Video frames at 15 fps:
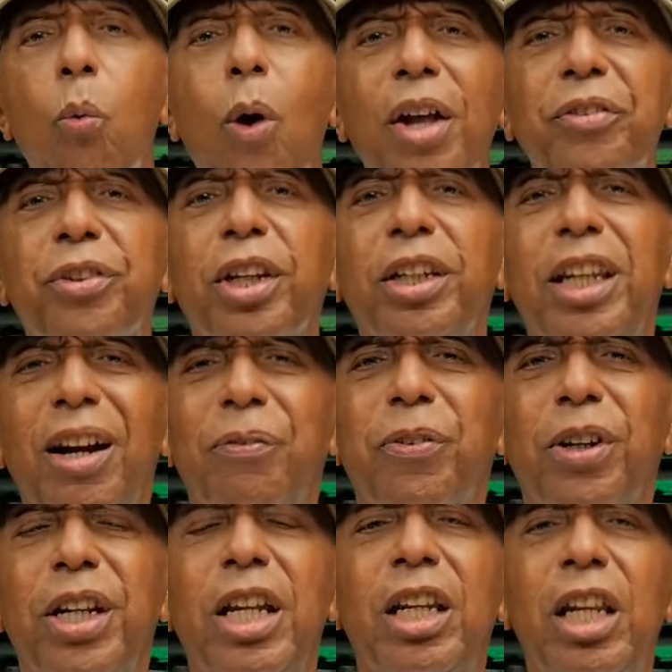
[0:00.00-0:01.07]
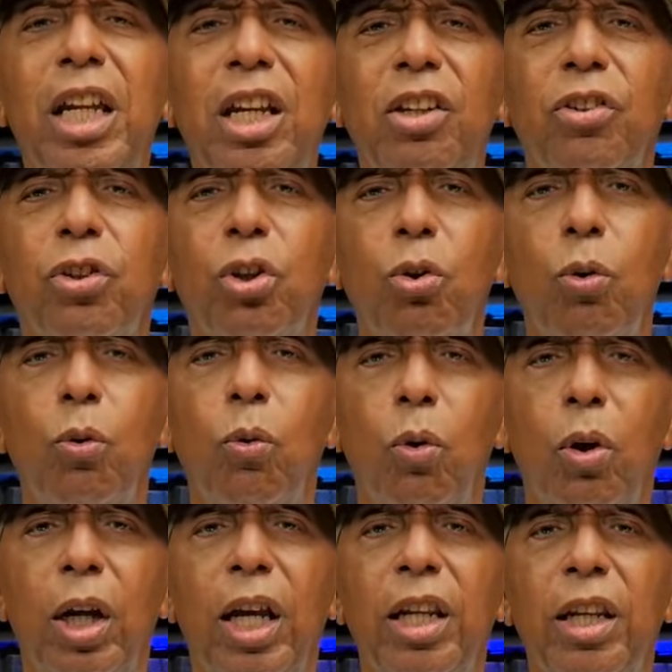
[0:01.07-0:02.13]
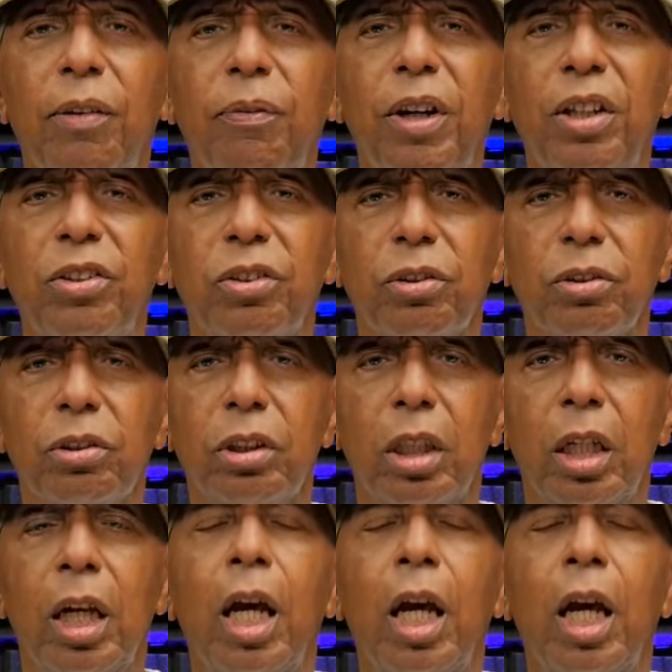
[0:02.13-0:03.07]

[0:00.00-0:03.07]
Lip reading: what's the difference in these two individuals?